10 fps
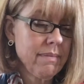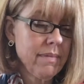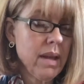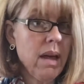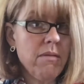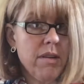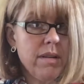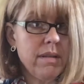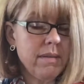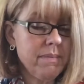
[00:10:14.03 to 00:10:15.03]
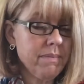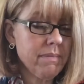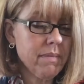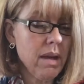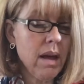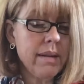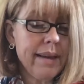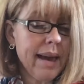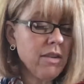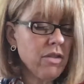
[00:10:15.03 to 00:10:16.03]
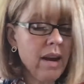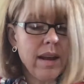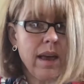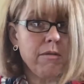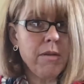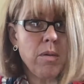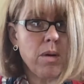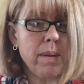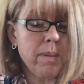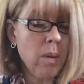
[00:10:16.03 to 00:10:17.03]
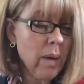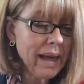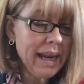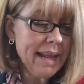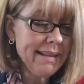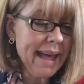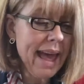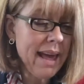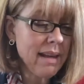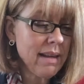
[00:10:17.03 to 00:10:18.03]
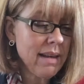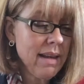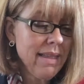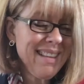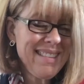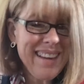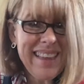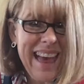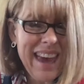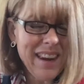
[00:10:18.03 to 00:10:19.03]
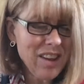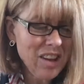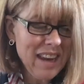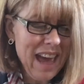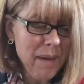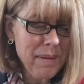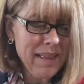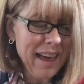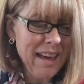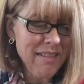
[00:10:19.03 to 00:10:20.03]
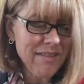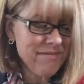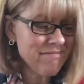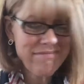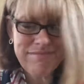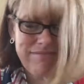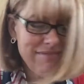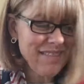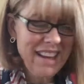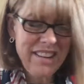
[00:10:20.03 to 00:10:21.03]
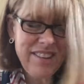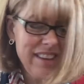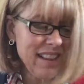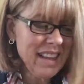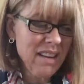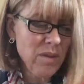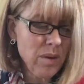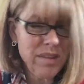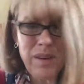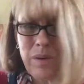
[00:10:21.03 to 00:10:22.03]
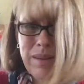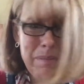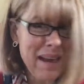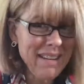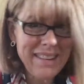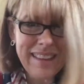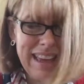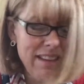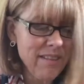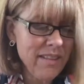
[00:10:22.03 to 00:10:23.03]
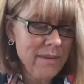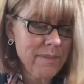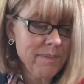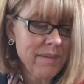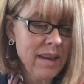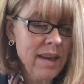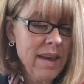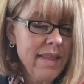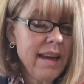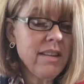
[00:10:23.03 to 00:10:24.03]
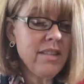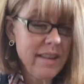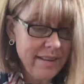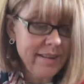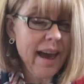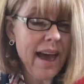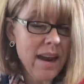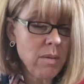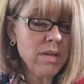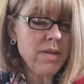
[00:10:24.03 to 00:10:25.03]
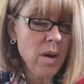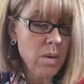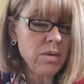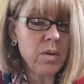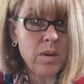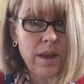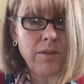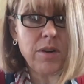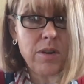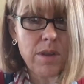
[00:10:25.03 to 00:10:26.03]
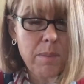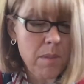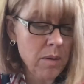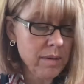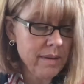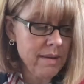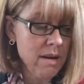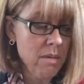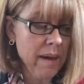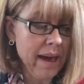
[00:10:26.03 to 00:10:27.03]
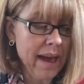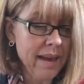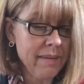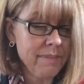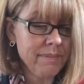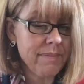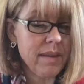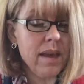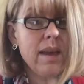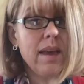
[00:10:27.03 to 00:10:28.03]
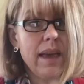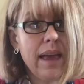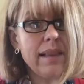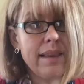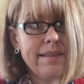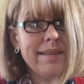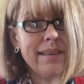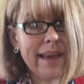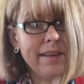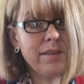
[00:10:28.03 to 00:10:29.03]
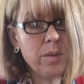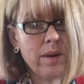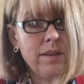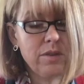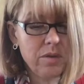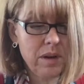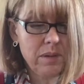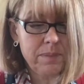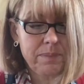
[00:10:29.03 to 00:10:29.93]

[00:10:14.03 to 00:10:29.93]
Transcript: Comfort. All day I try to comfort Ruby, but what can I say? That Stella had a good and happy life? That she lived where she was meant to live? That she died with those who loved her the most nearby? At least the last one is true.